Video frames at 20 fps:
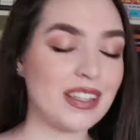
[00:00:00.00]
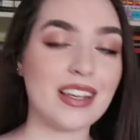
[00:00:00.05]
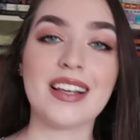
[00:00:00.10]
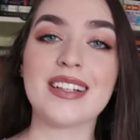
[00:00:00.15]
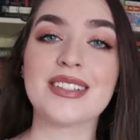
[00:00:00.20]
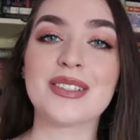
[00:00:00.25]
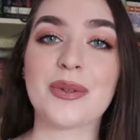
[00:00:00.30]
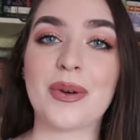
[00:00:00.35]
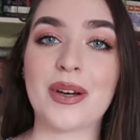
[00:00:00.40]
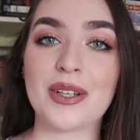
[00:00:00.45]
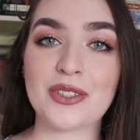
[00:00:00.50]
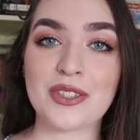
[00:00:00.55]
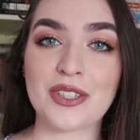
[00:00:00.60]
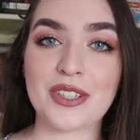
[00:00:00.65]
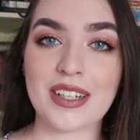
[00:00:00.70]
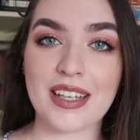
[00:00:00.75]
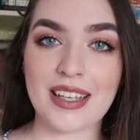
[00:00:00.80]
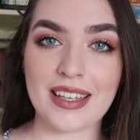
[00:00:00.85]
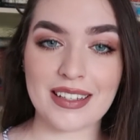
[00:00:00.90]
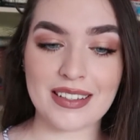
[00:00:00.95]
next
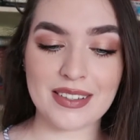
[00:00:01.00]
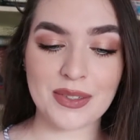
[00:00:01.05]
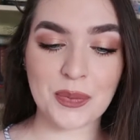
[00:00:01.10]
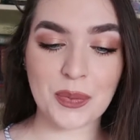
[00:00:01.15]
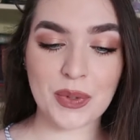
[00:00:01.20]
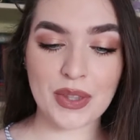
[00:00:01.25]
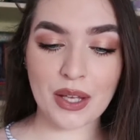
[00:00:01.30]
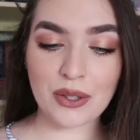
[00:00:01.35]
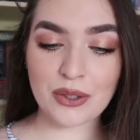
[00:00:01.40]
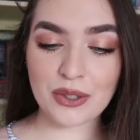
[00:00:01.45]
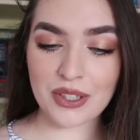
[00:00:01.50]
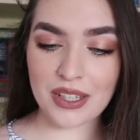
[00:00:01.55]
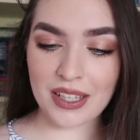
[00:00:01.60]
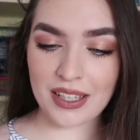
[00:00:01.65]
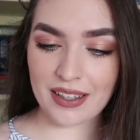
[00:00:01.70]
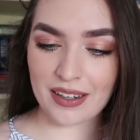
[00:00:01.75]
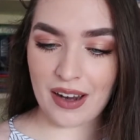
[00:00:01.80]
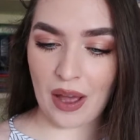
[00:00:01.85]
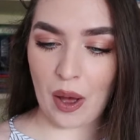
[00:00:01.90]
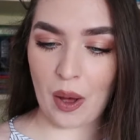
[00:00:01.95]
question is, without looking
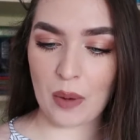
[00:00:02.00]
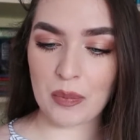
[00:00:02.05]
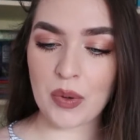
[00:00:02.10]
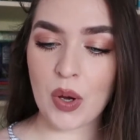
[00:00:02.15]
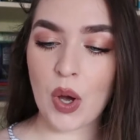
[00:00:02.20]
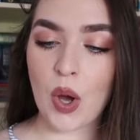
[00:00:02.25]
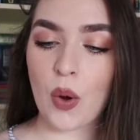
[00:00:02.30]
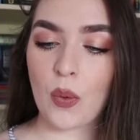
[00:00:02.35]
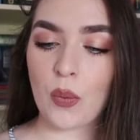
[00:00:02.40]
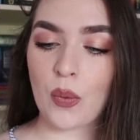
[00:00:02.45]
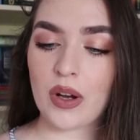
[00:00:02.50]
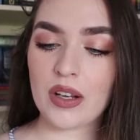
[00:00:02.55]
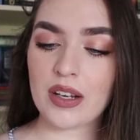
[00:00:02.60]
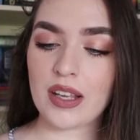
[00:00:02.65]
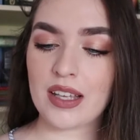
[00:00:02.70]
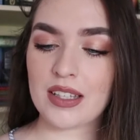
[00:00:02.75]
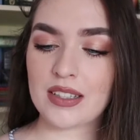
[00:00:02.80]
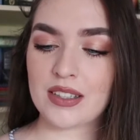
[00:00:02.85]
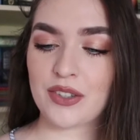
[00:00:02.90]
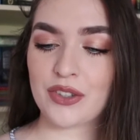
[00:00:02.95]
it up,
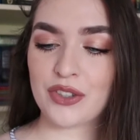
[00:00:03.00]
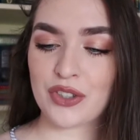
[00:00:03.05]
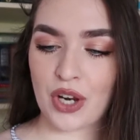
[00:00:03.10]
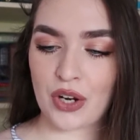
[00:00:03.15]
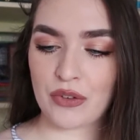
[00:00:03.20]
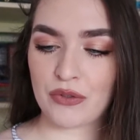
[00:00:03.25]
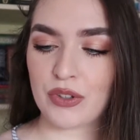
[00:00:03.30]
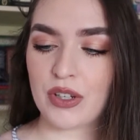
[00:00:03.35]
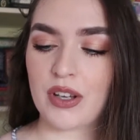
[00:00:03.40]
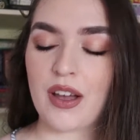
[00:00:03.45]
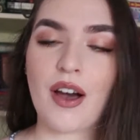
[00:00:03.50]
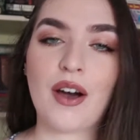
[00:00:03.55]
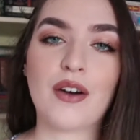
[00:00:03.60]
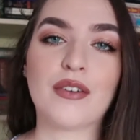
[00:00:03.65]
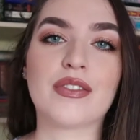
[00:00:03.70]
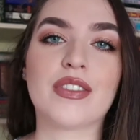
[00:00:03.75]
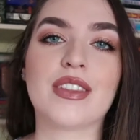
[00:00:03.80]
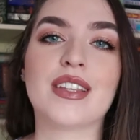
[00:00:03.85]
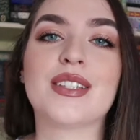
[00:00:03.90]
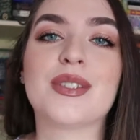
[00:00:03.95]
what is the genre
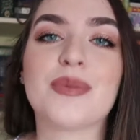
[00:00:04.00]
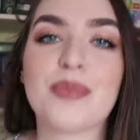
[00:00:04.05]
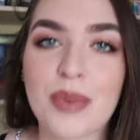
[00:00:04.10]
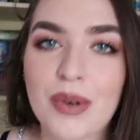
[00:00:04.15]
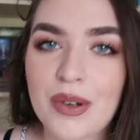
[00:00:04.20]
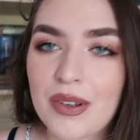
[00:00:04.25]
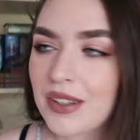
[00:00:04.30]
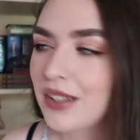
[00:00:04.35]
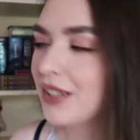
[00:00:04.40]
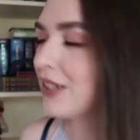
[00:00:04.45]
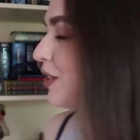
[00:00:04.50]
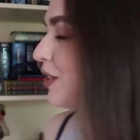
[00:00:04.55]
of this book?